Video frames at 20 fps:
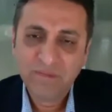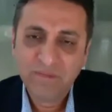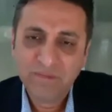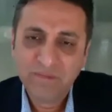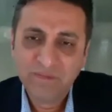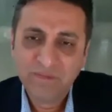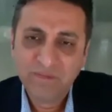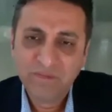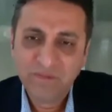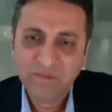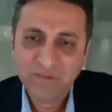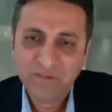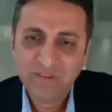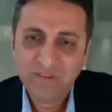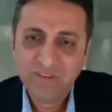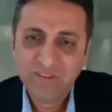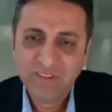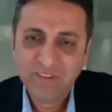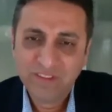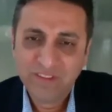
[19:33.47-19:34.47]

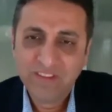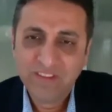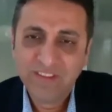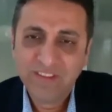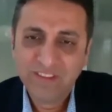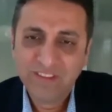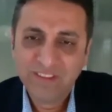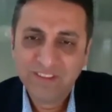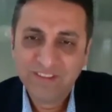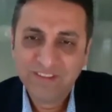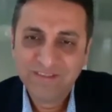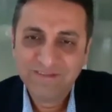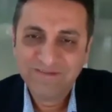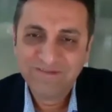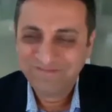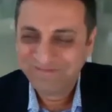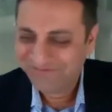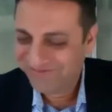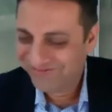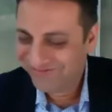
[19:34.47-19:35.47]

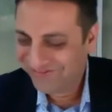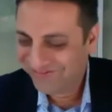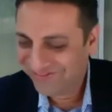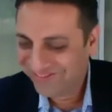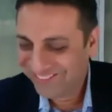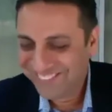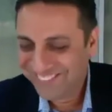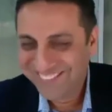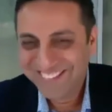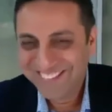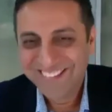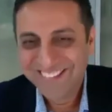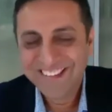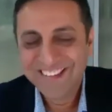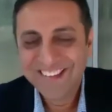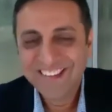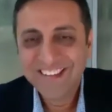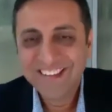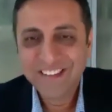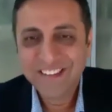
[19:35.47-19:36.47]

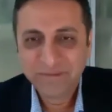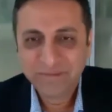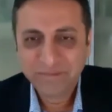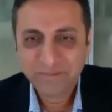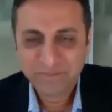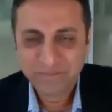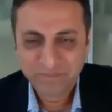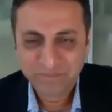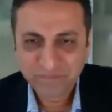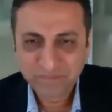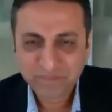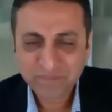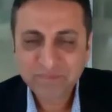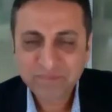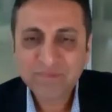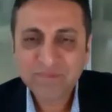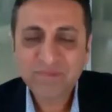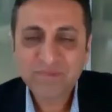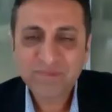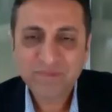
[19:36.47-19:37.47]

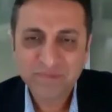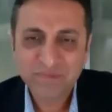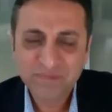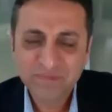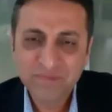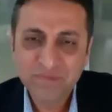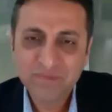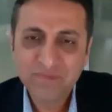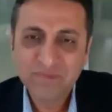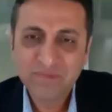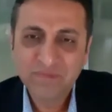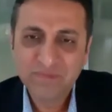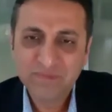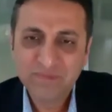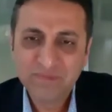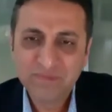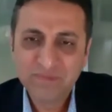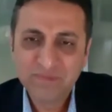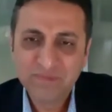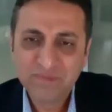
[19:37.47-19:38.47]

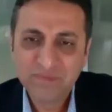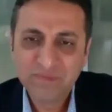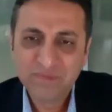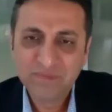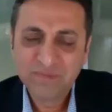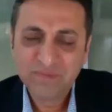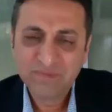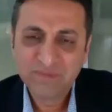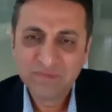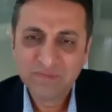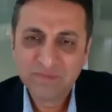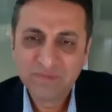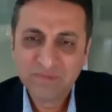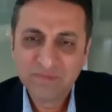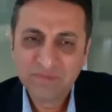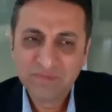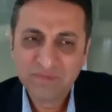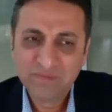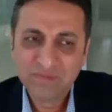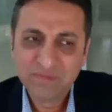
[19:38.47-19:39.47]

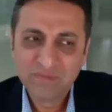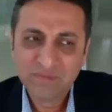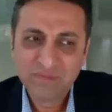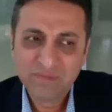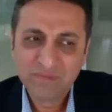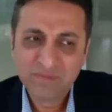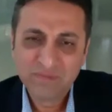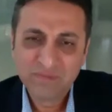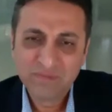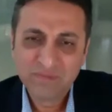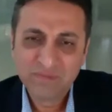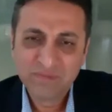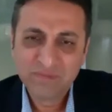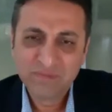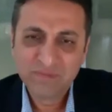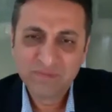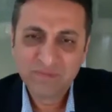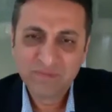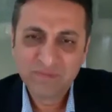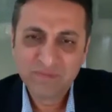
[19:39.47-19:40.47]

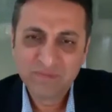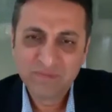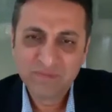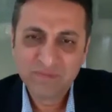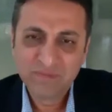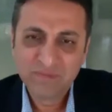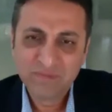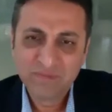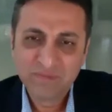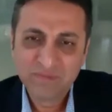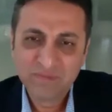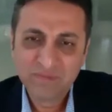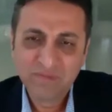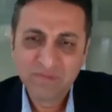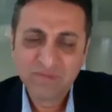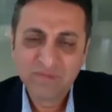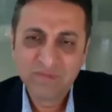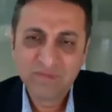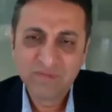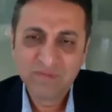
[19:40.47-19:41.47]
(silent)